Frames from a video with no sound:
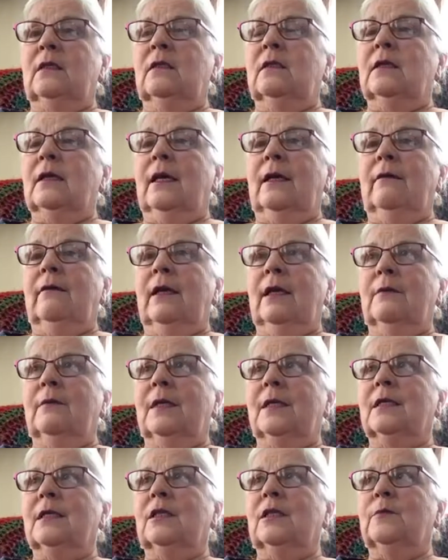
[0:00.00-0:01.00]
direct
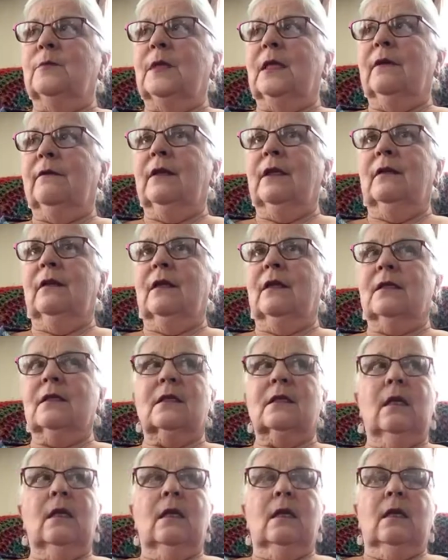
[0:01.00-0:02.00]
message me, I think
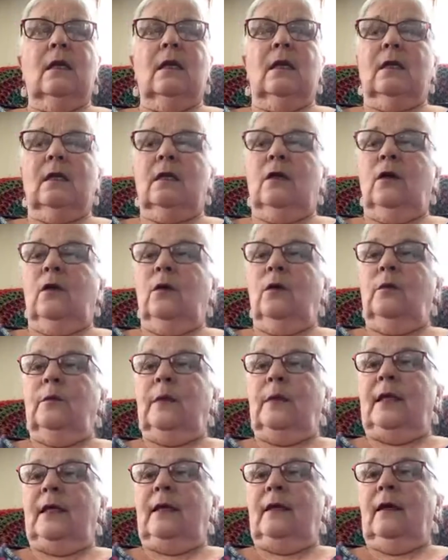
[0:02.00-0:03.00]
that's, call
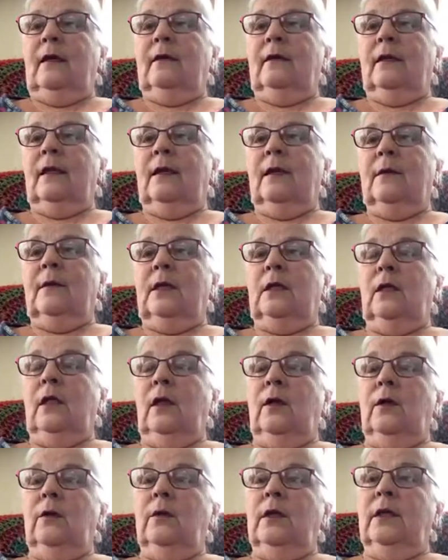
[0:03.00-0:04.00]
me and let me
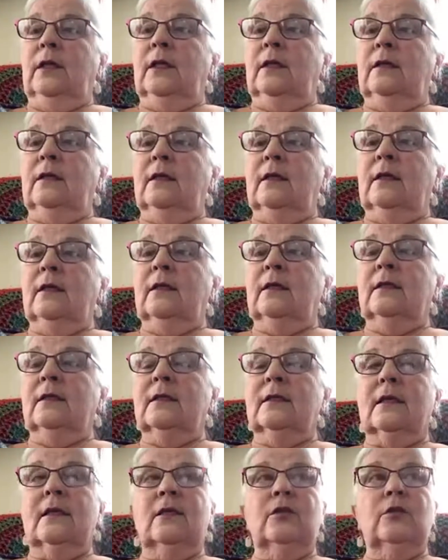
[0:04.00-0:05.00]
know, and I can
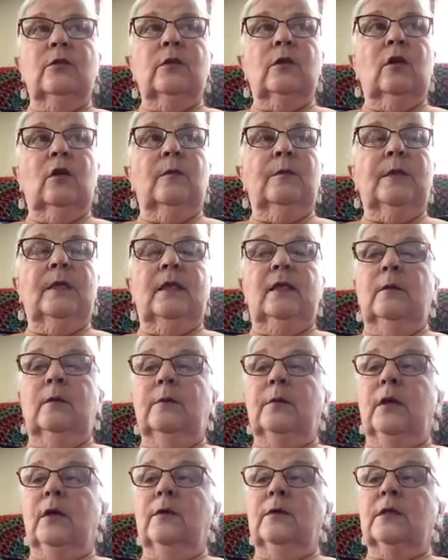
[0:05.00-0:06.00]
send you a copy in the
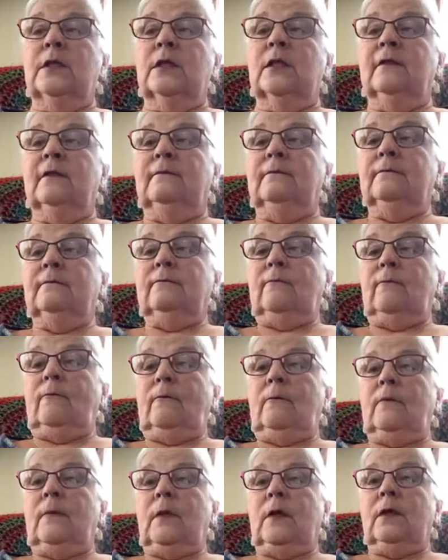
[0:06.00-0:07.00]
post.
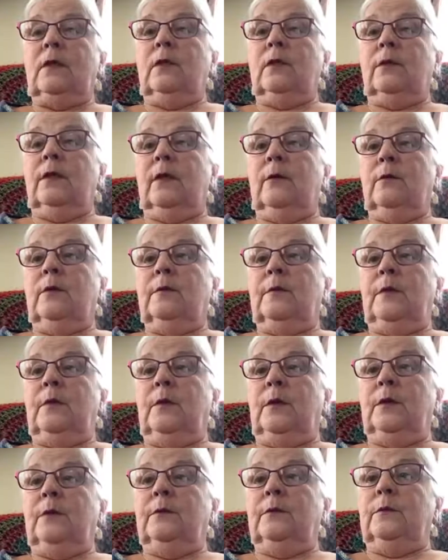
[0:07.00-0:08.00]
So that would be
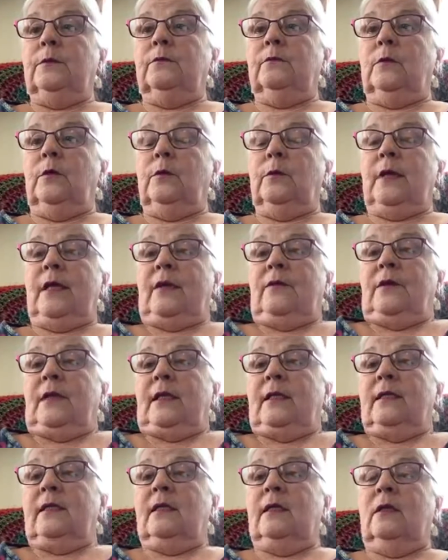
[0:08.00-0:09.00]
one way of
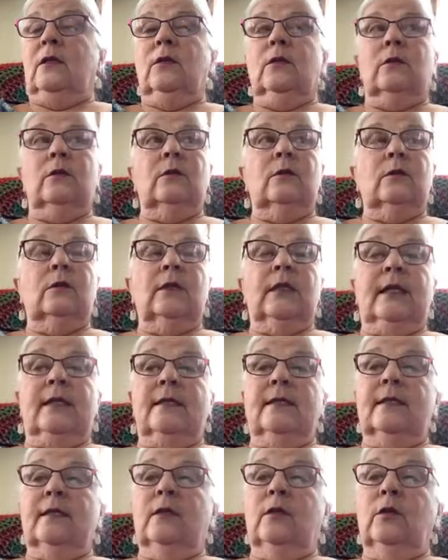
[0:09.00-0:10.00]
getting your
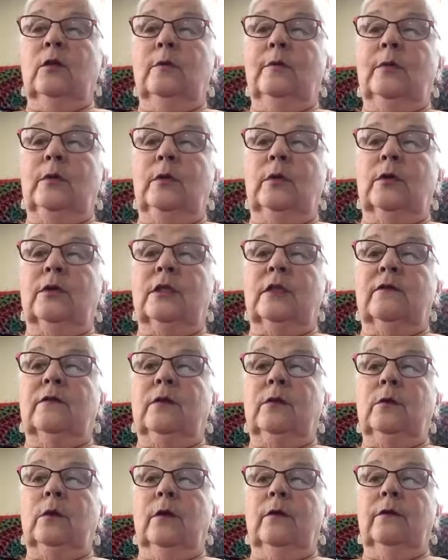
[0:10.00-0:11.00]
books if
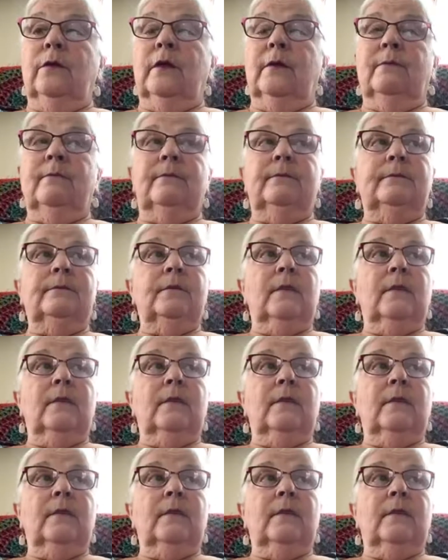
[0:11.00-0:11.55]
you want them.